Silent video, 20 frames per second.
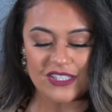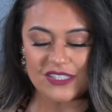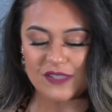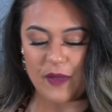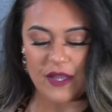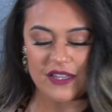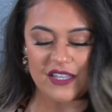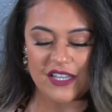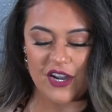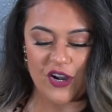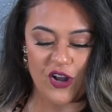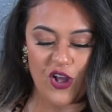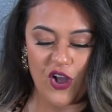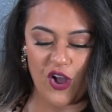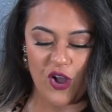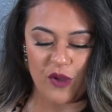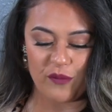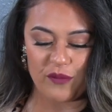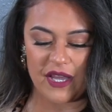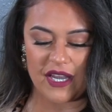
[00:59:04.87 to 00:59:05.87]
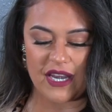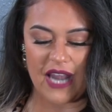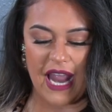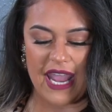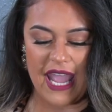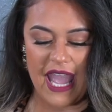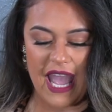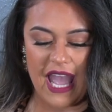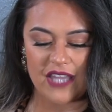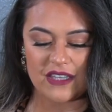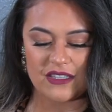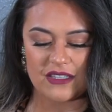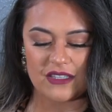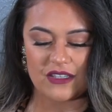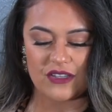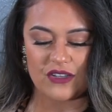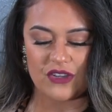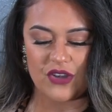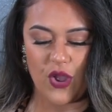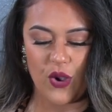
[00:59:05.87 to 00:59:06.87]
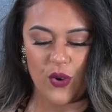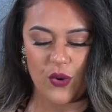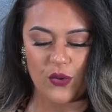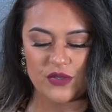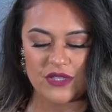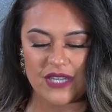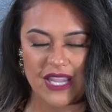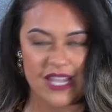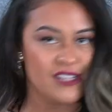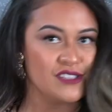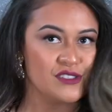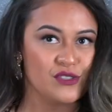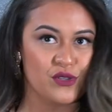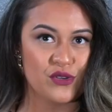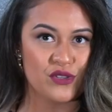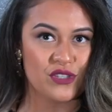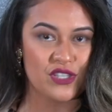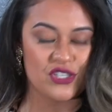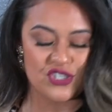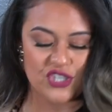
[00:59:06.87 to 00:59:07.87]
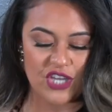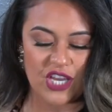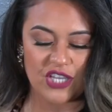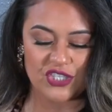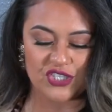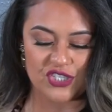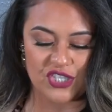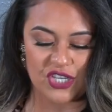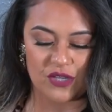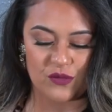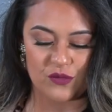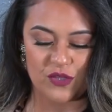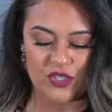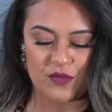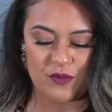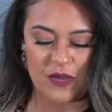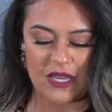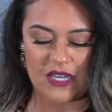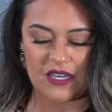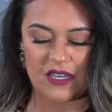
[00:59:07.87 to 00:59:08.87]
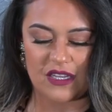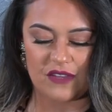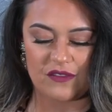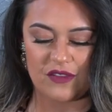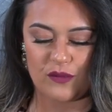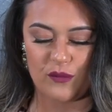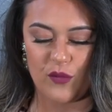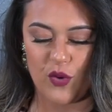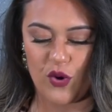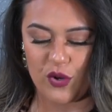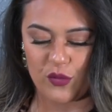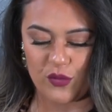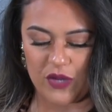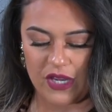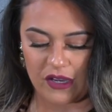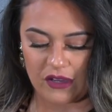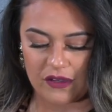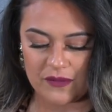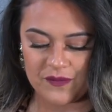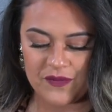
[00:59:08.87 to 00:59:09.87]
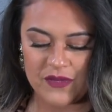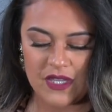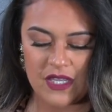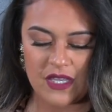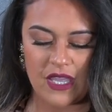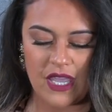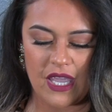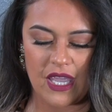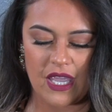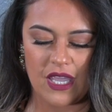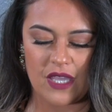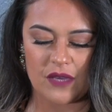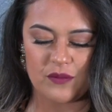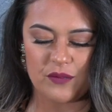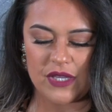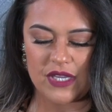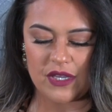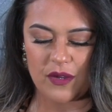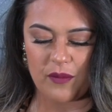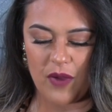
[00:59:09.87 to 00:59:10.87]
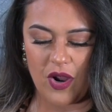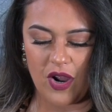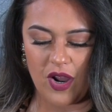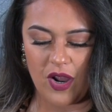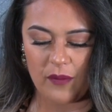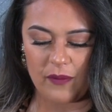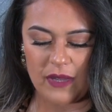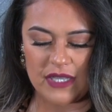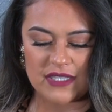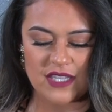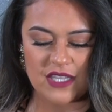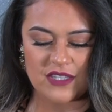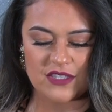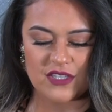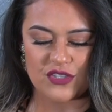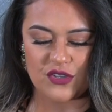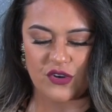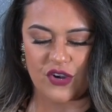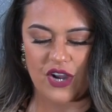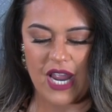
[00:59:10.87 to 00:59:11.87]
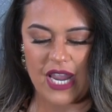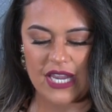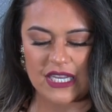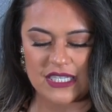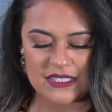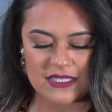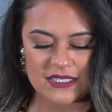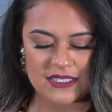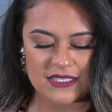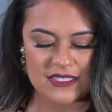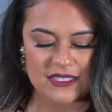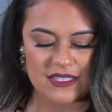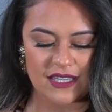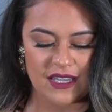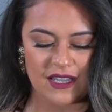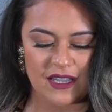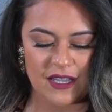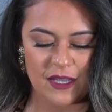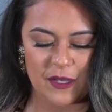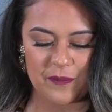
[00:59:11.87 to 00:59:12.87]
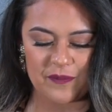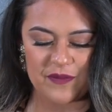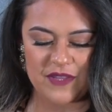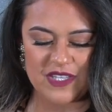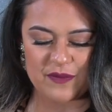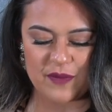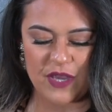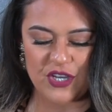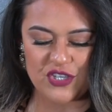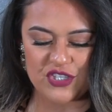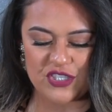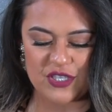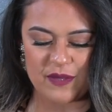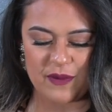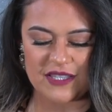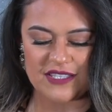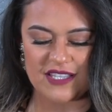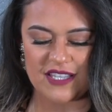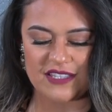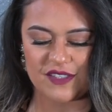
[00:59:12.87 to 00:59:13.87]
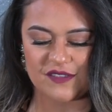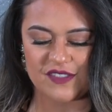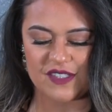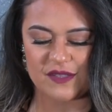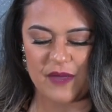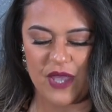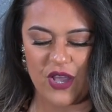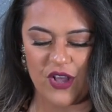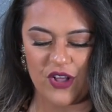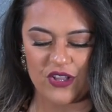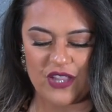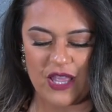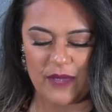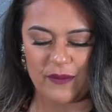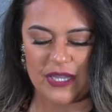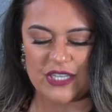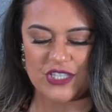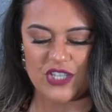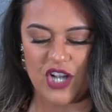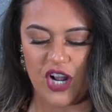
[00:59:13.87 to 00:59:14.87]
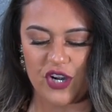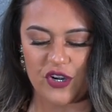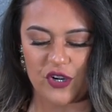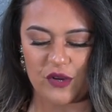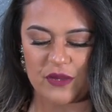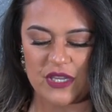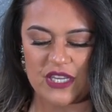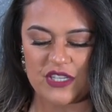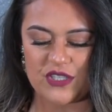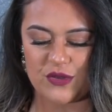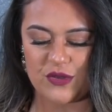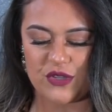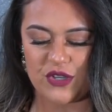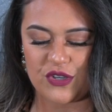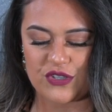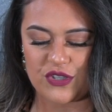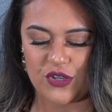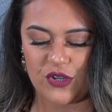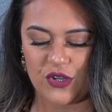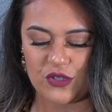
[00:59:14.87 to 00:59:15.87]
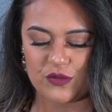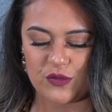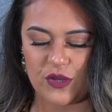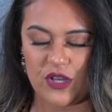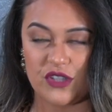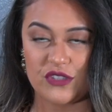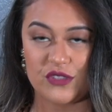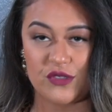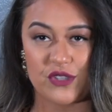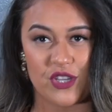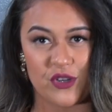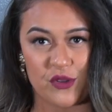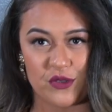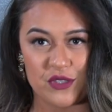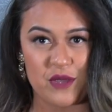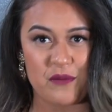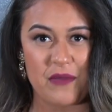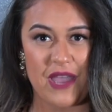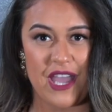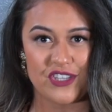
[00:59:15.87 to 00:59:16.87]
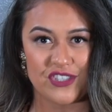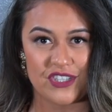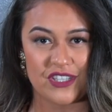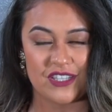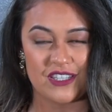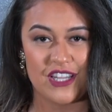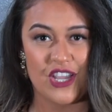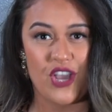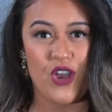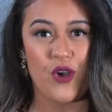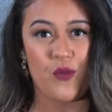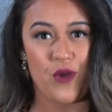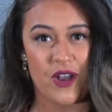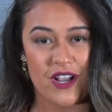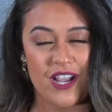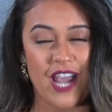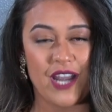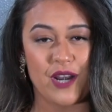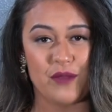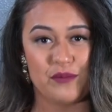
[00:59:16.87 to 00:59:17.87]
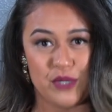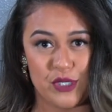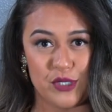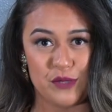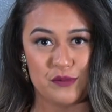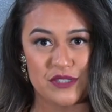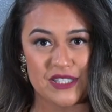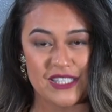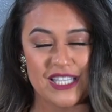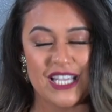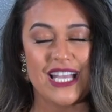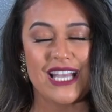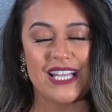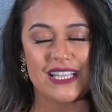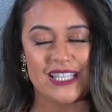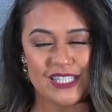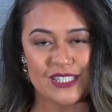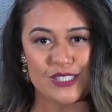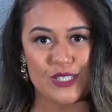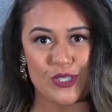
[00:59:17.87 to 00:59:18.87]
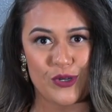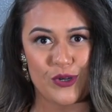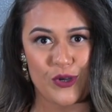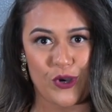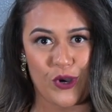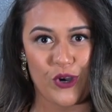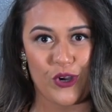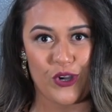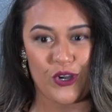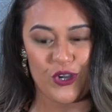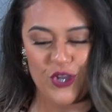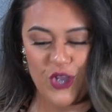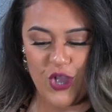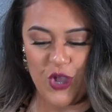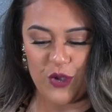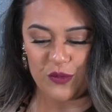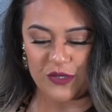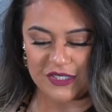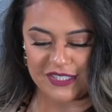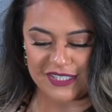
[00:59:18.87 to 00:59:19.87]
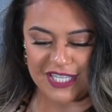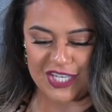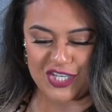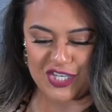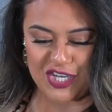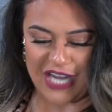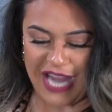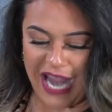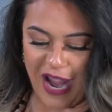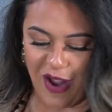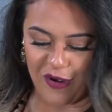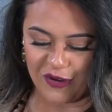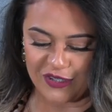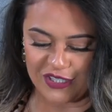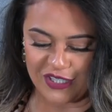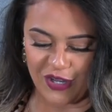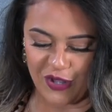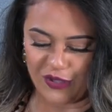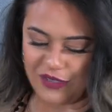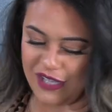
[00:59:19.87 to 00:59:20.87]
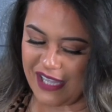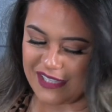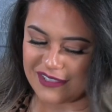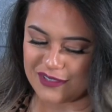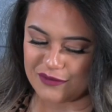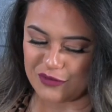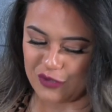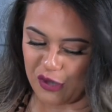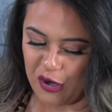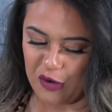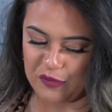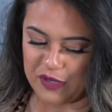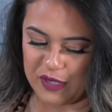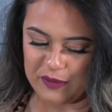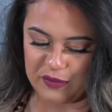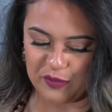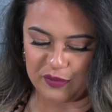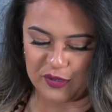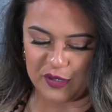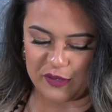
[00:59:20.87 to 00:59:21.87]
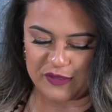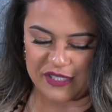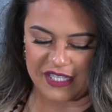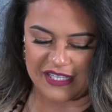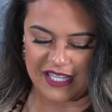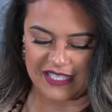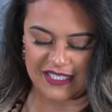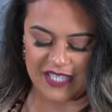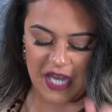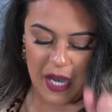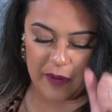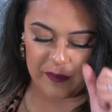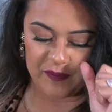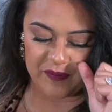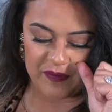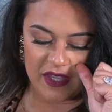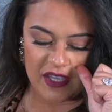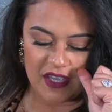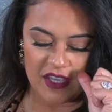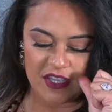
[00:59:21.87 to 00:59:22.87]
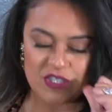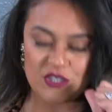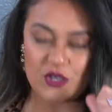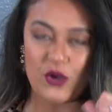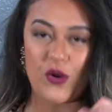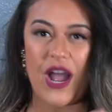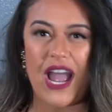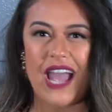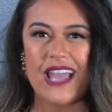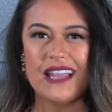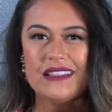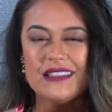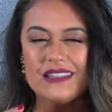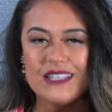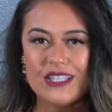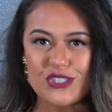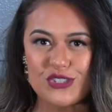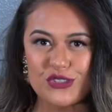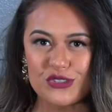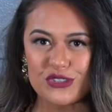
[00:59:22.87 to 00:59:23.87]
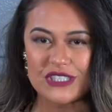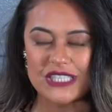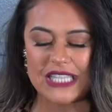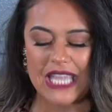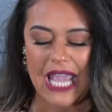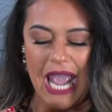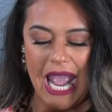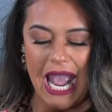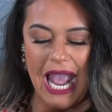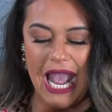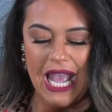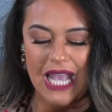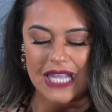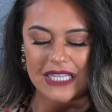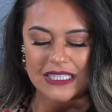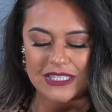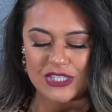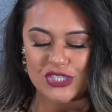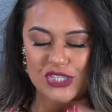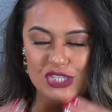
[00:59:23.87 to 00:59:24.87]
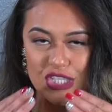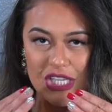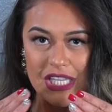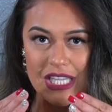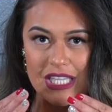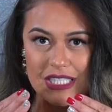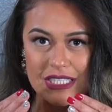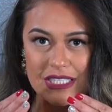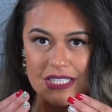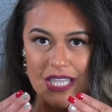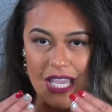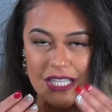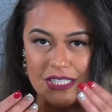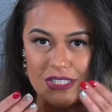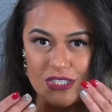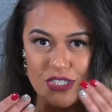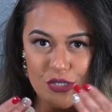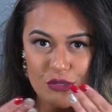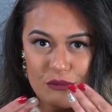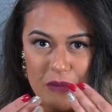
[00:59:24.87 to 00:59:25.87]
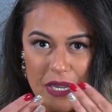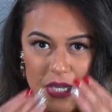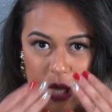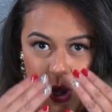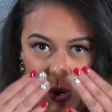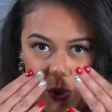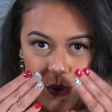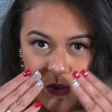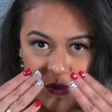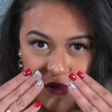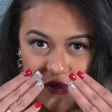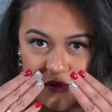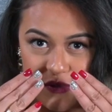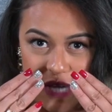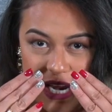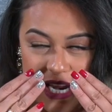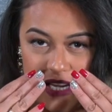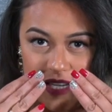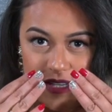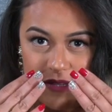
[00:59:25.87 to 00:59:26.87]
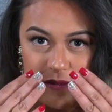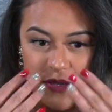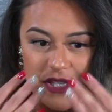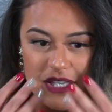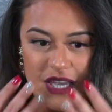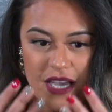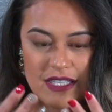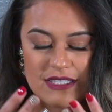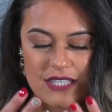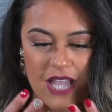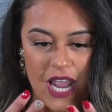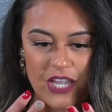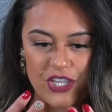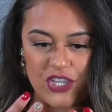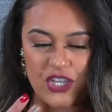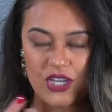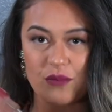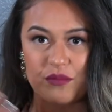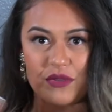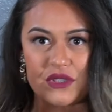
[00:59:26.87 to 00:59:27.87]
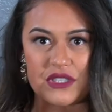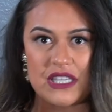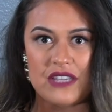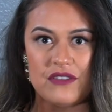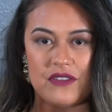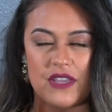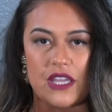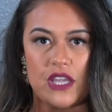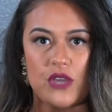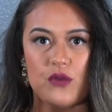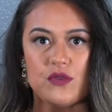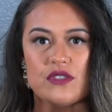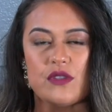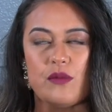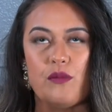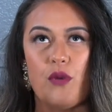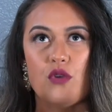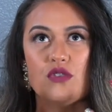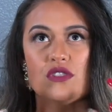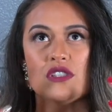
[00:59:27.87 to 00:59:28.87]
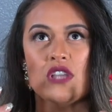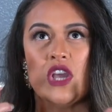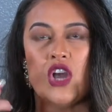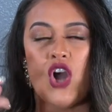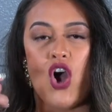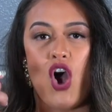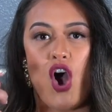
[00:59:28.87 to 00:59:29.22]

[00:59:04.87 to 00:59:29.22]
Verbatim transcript: couldn't smell it at all, but I had no nasal congestion, which made it even more weird. And being a mom, my senses are heightened, especially my sense of smell. And my daughter being 2 years old, well, you can only imagine what kind of poops this little girl was dishing out, you know, like some grown people poops at that time. So I literally had the shit like to my nose, right? Because I couldn't believe it. It was the most